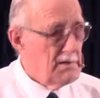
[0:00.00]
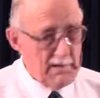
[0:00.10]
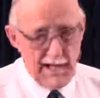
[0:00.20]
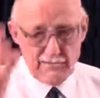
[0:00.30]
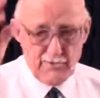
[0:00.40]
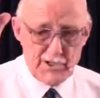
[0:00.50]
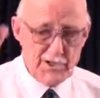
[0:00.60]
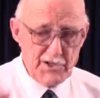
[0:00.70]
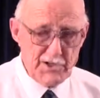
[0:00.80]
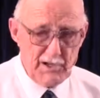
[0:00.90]
And in a loud
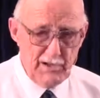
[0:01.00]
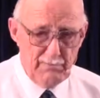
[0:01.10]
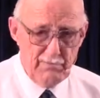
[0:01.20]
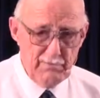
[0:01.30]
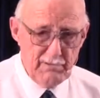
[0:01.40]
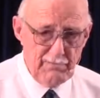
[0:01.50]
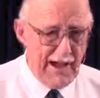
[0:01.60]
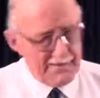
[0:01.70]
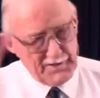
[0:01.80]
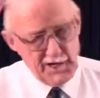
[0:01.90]
voice he said, the
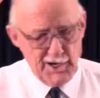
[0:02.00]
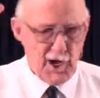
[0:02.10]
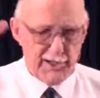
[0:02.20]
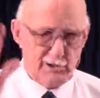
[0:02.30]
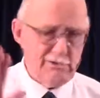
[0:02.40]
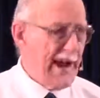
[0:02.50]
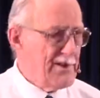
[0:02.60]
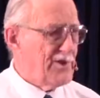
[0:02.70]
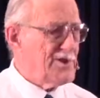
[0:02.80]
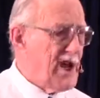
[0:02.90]
Father did not
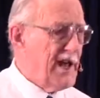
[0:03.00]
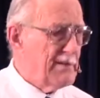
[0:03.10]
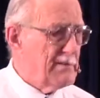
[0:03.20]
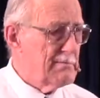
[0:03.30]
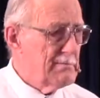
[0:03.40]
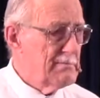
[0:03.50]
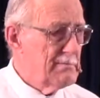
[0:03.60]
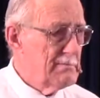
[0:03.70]
create the Son.